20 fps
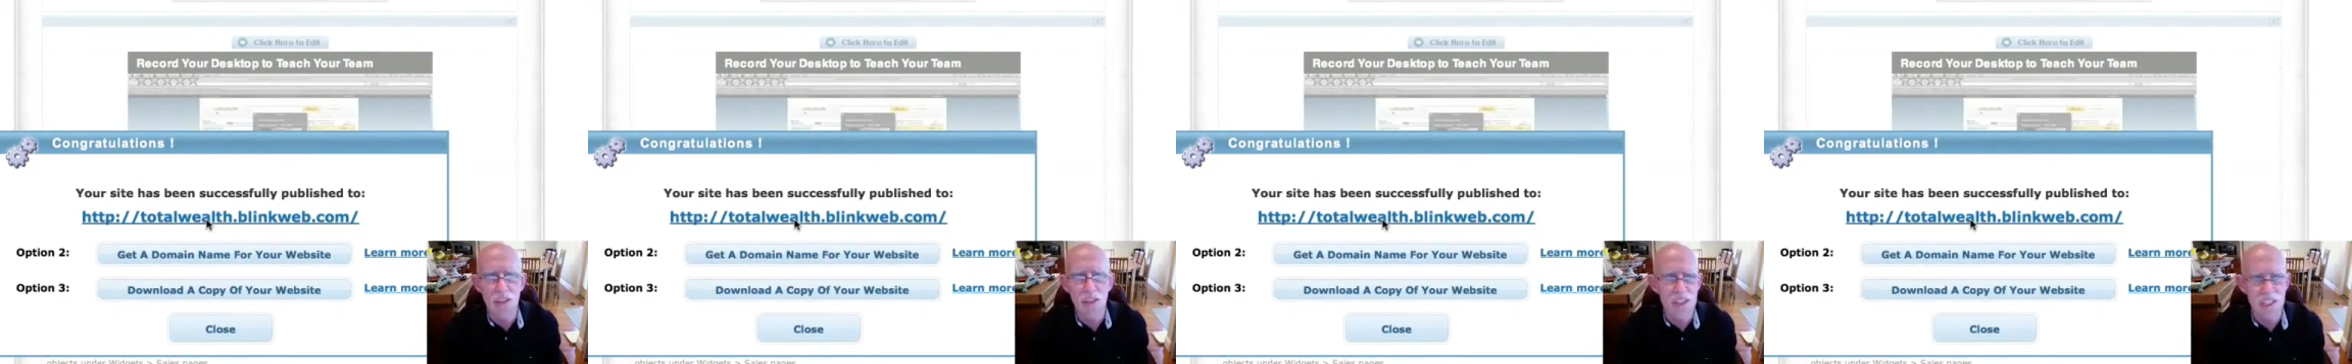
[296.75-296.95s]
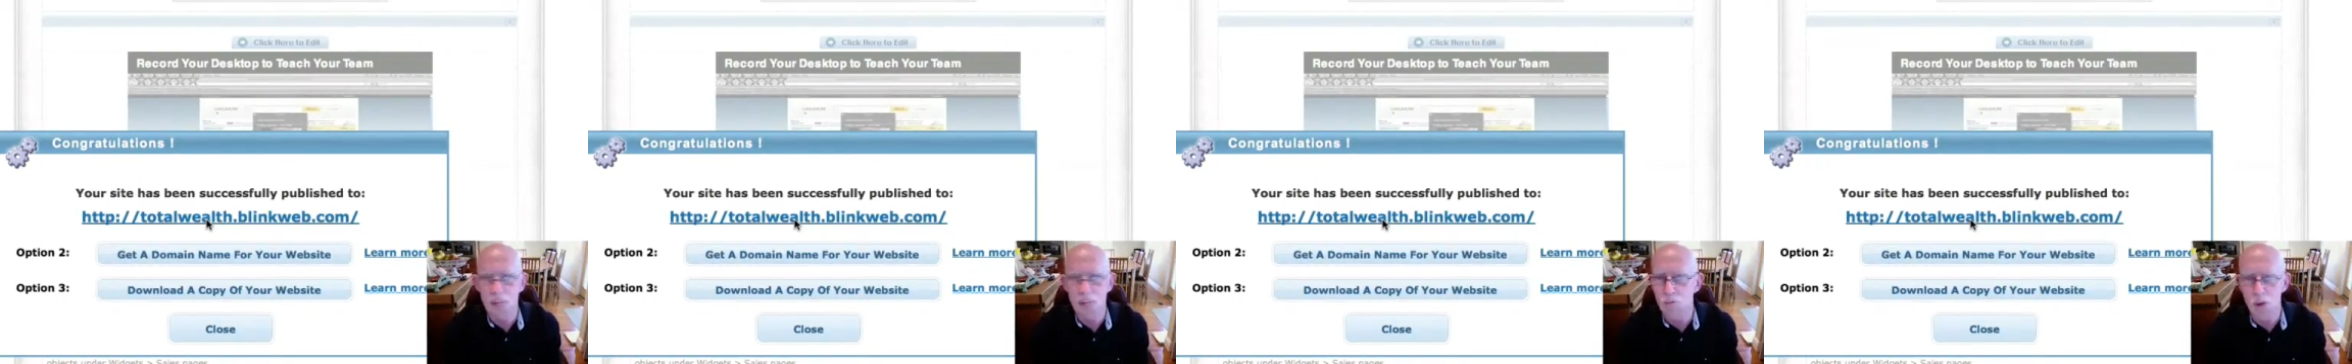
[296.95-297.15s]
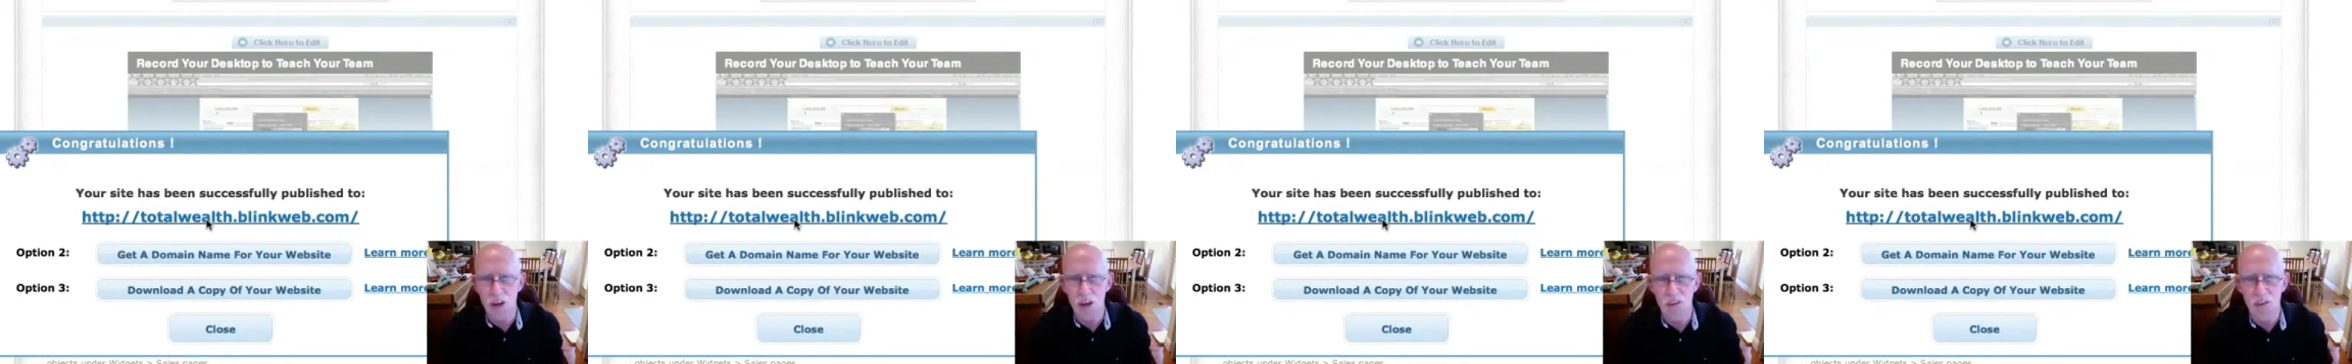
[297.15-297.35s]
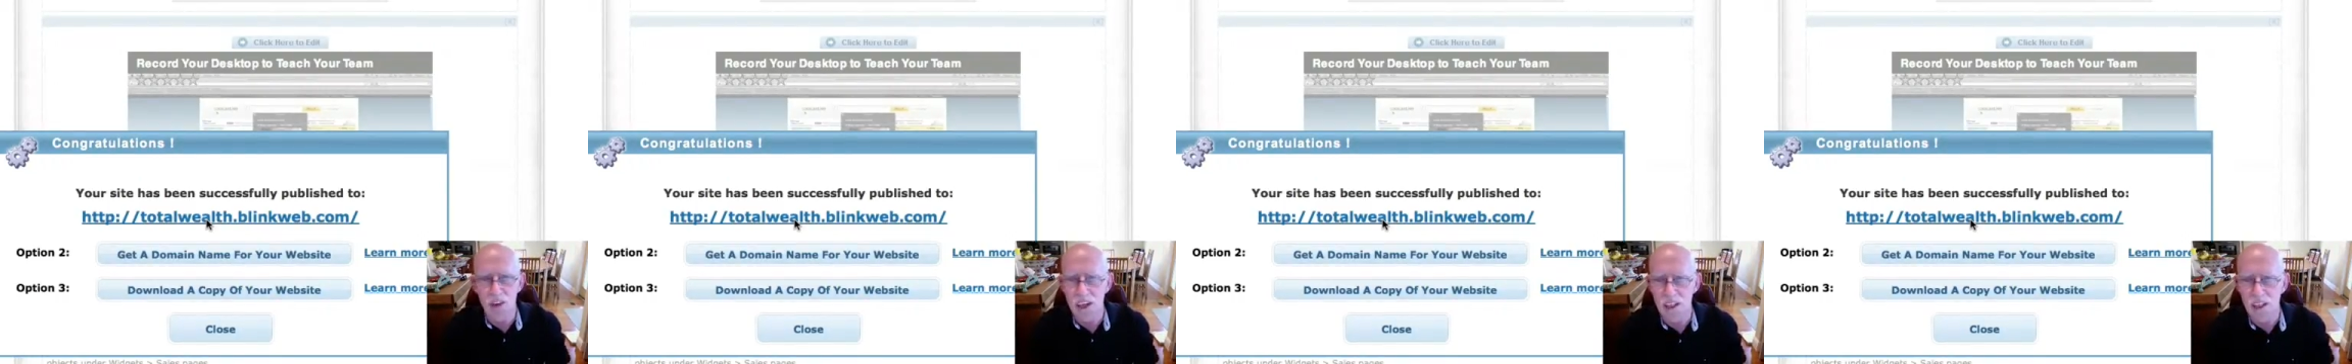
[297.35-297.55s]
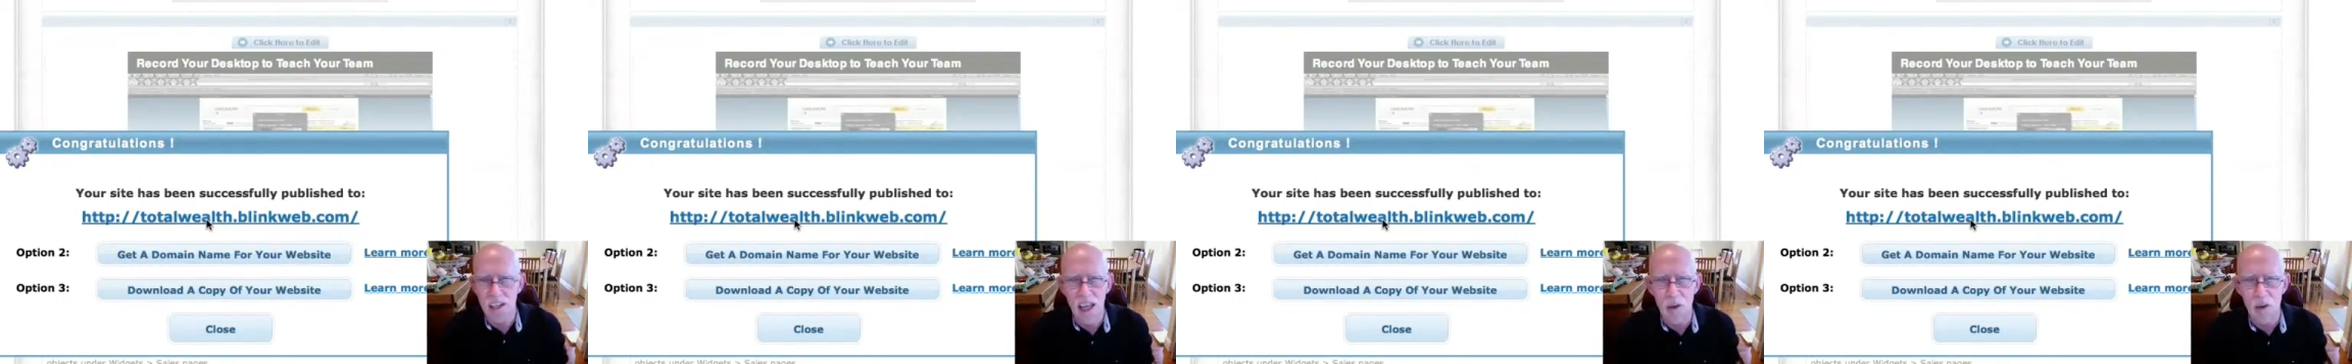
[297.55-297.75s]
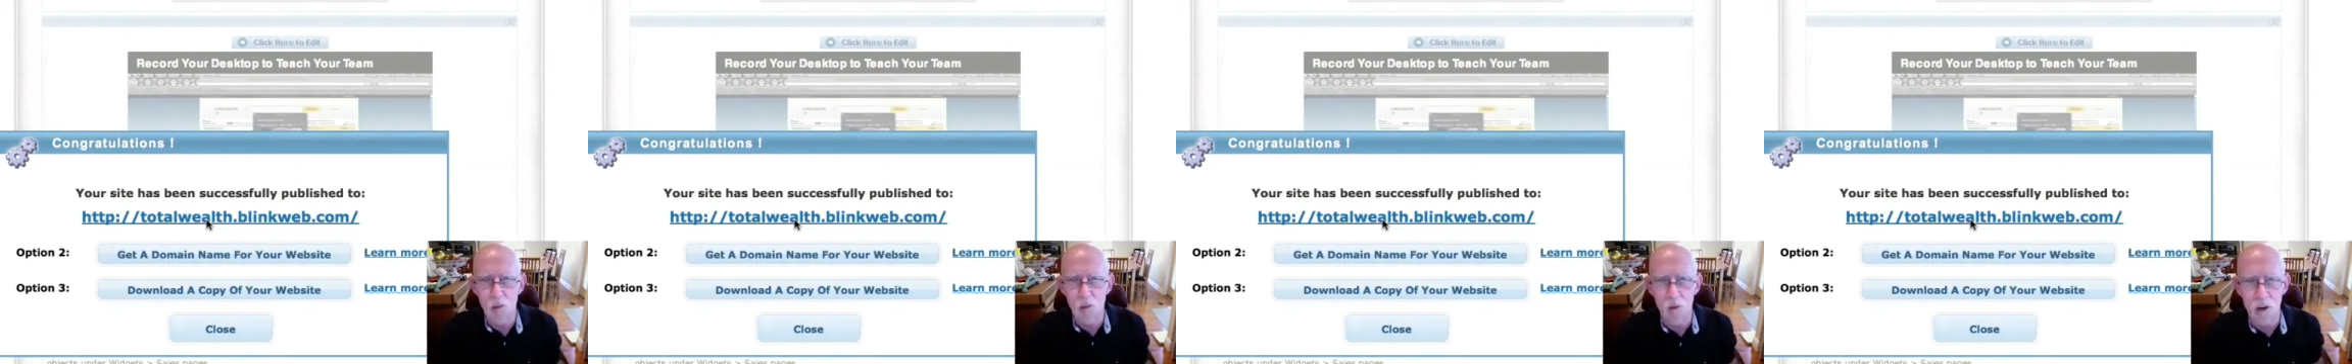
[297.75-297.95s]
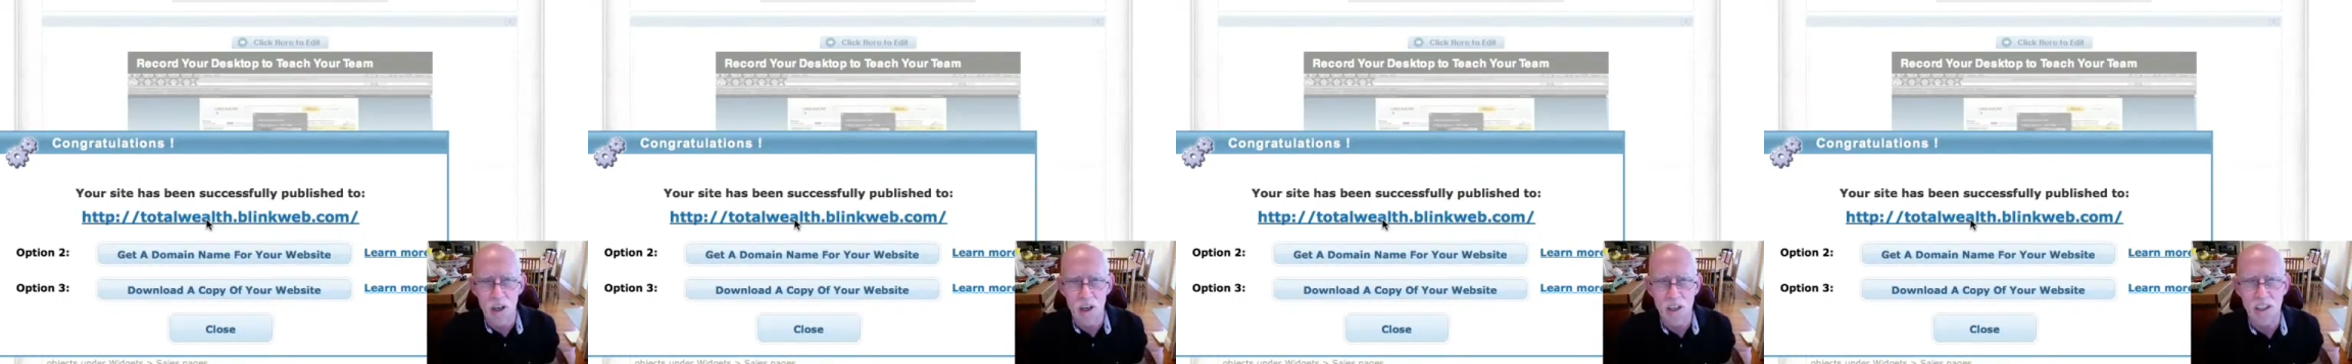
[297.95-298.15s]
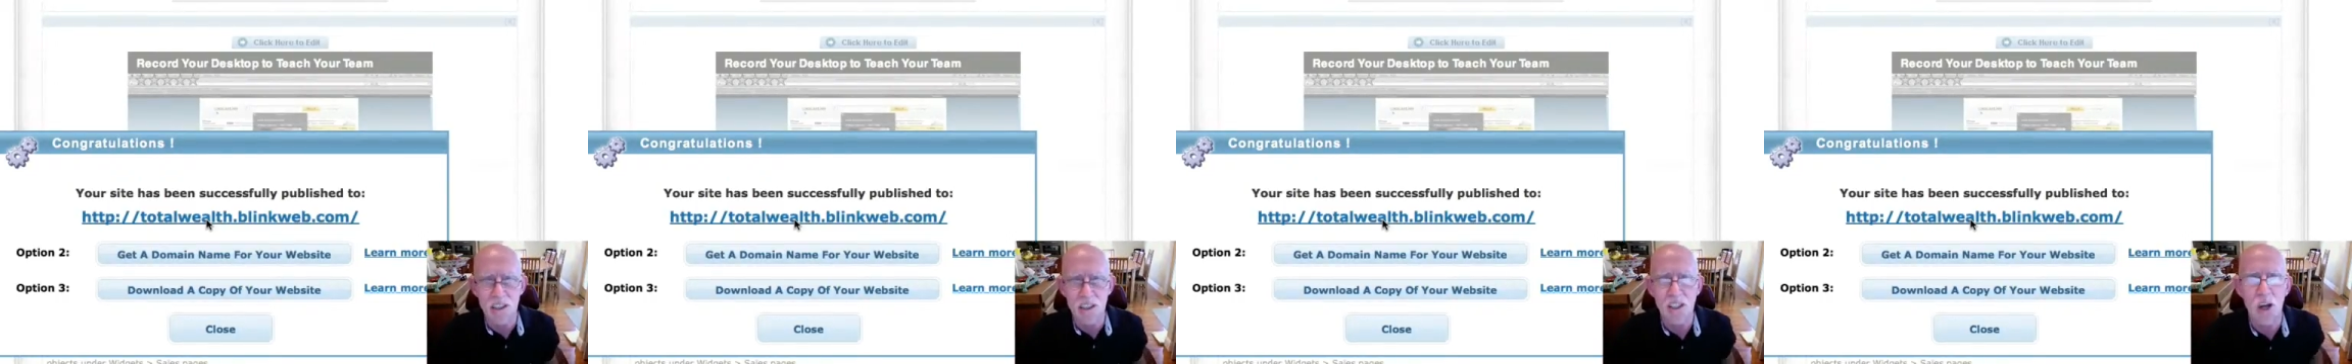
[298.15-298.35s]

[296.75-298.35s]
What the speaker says: It said perfect, that works.